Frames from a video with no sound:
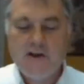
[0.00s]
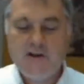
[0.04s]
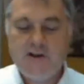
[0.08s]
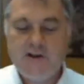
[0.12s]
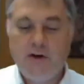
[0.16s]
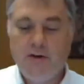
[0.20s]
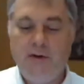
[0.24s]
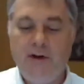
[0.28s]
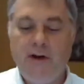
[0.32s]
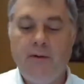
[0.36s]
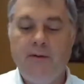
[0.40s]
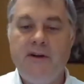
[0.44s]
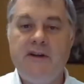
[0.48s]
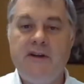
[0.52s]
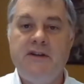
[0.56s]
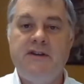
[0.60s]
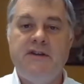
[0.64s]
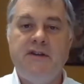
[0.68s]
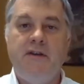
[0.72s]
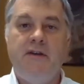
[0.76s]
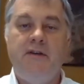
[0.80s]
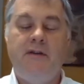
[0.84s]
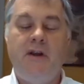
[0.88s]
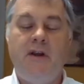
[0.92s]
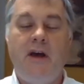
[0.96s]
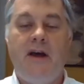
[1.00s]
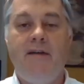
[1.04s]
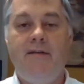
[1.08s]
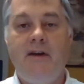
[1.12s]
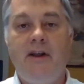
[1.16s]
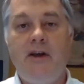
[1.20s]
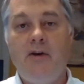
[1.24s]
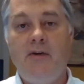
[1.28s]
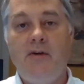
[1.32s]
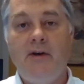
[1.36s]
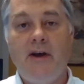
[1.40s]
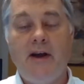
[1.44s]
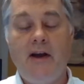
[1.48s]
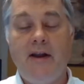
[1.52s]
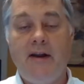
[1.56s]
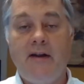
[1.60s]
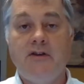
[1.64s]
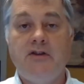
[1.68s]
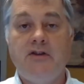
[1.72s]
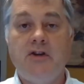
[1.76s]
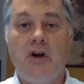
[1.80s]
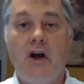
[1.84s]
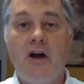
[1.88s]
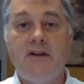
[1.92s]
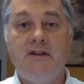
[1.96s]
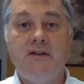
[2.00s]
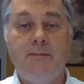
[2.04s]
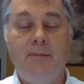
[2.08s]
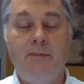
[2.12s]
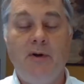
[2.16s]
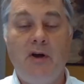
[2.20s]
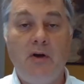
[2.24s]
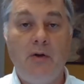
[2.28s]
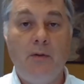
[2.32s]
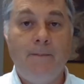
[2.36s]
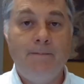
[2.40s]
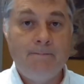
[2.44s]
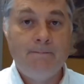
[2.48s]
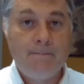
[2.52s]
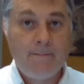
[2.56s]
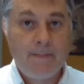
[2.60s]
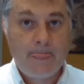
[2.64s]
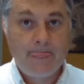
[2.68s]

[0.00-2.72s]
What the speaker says: So in a recent video, I kind of talked about